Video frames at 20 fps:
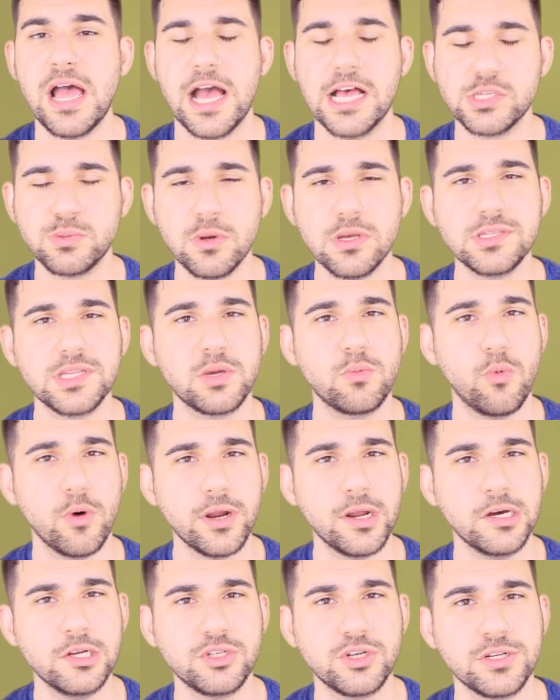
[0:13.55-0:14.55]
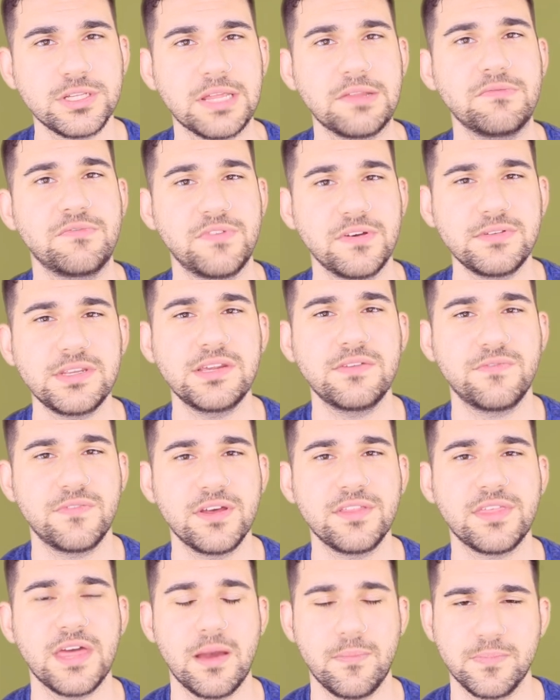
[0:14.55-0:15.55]
as well as the
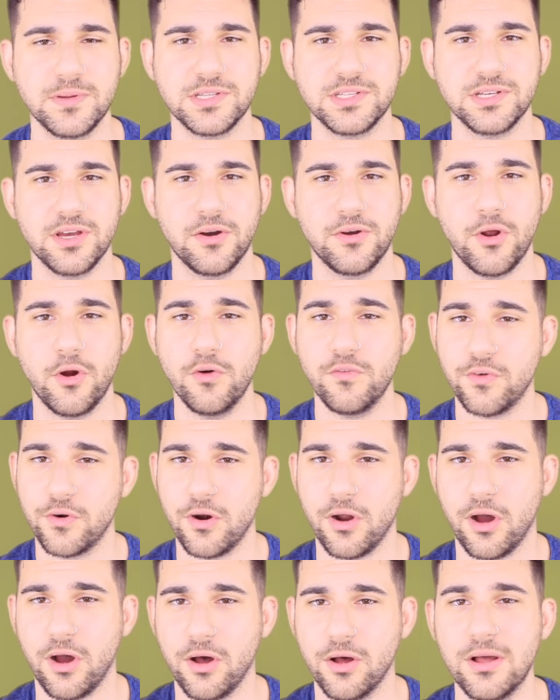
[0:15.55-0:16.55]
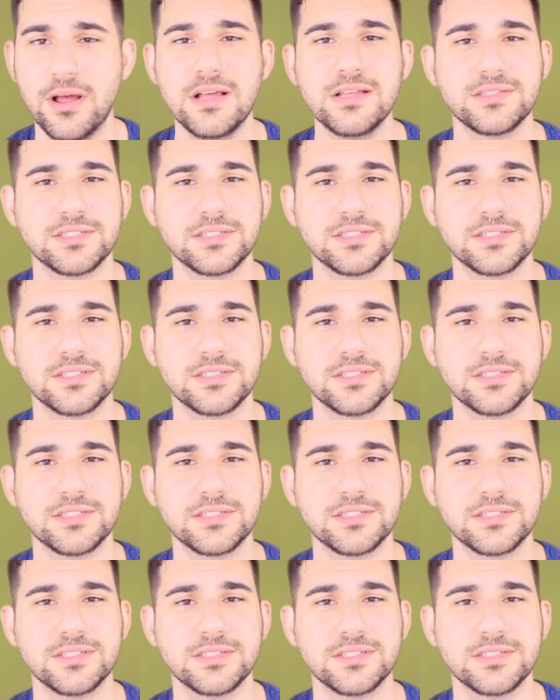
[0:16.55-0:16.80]
155th episode overall